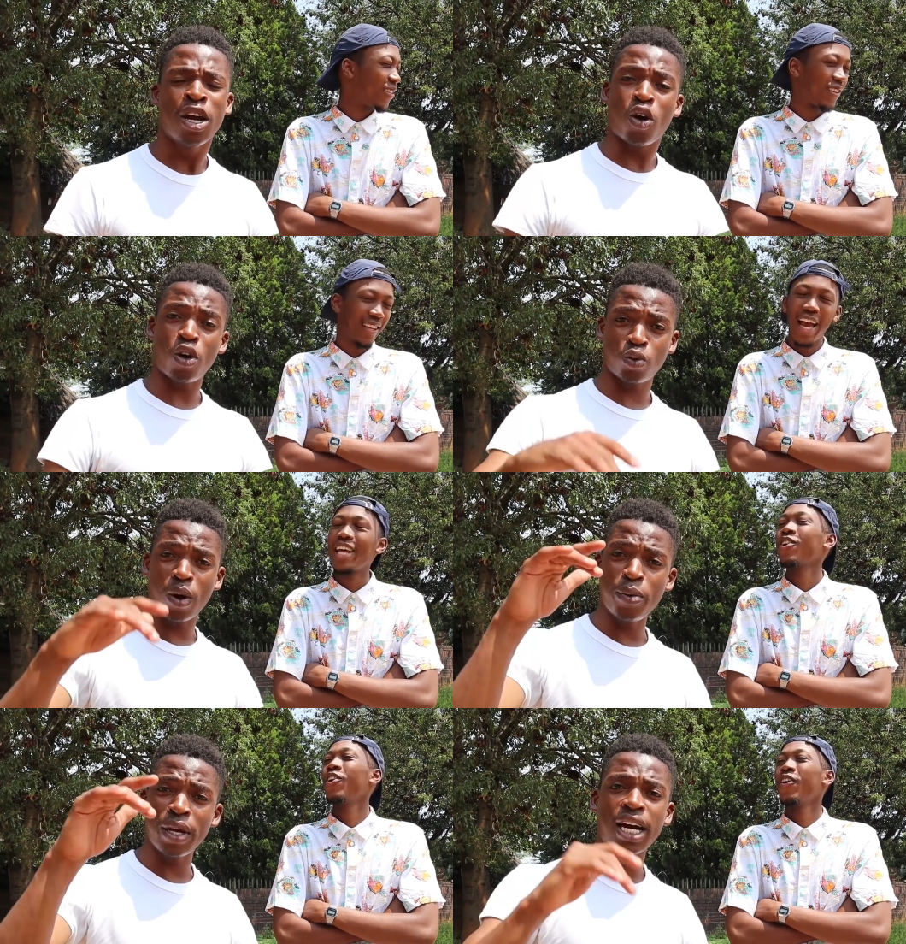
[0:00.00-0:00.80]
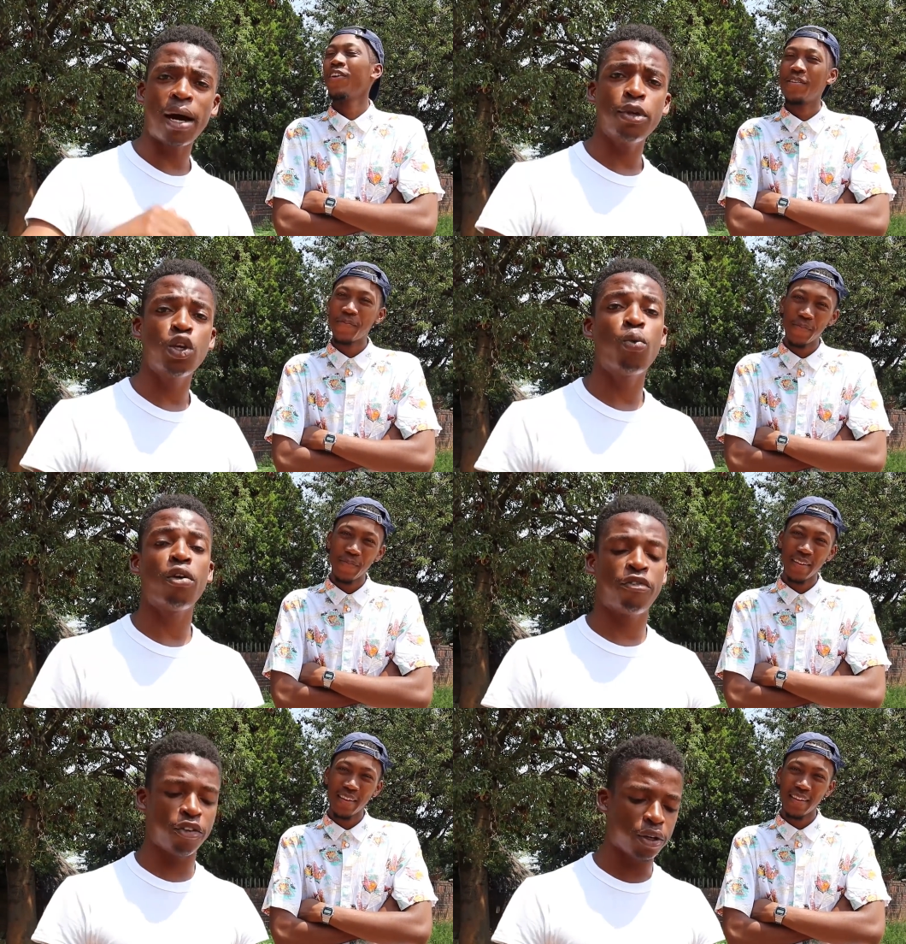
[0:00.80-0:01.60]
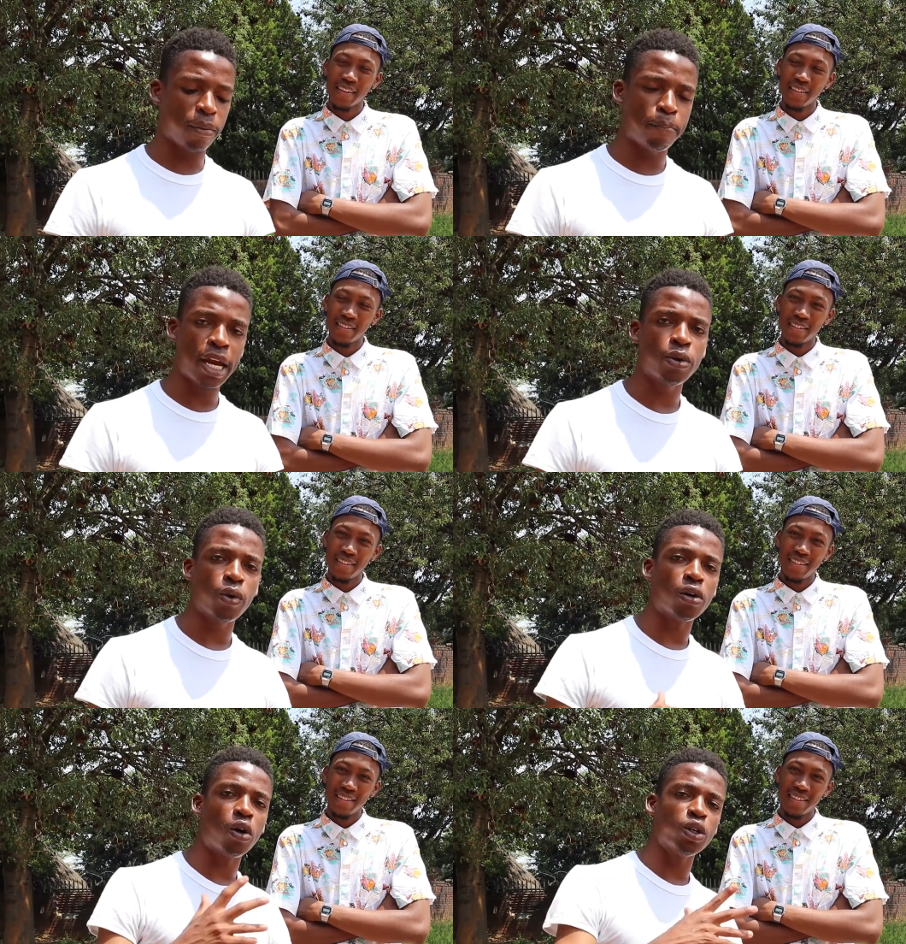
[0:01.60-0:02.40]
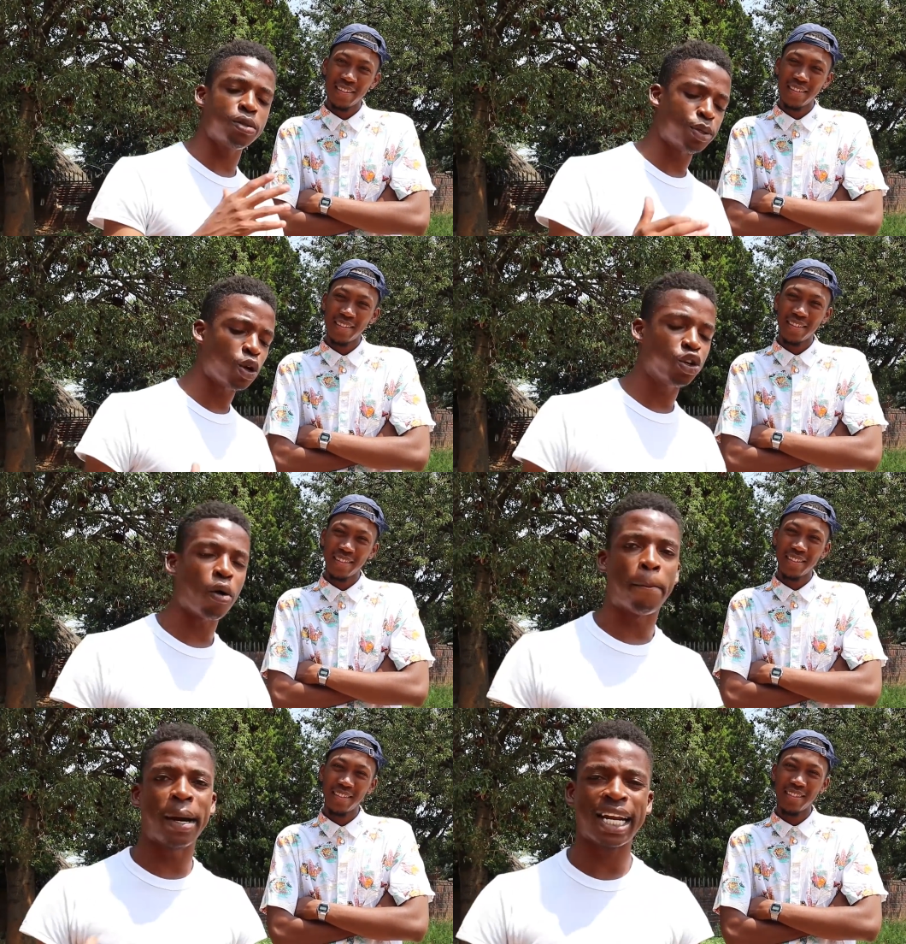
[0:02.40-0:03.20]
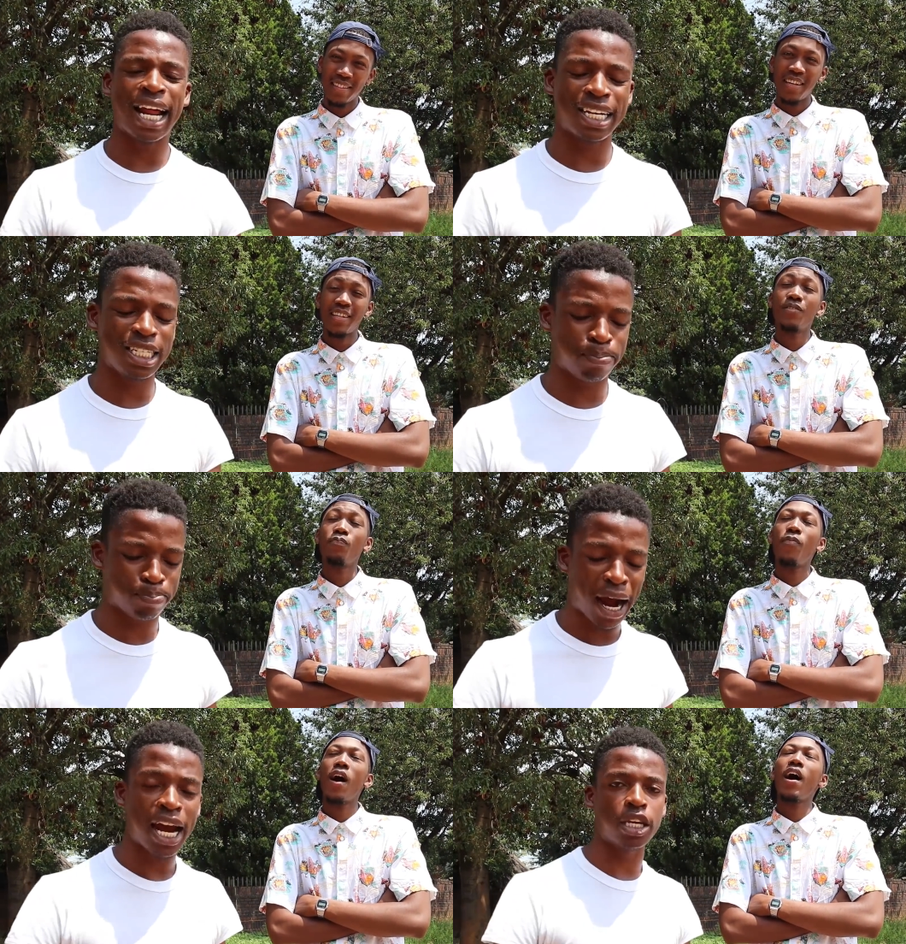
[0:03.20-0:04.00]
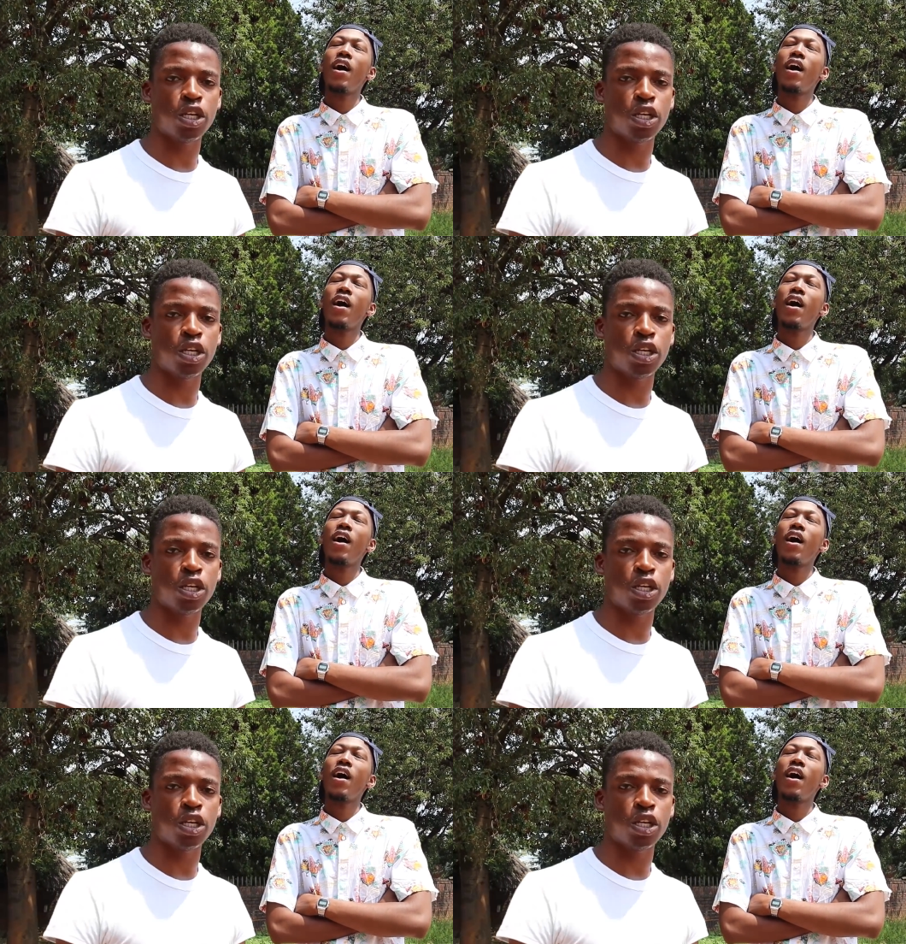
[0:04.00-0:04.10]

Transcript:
Speaker 1: Because when we come, you will feel the pain. You will always be on your back like a spine,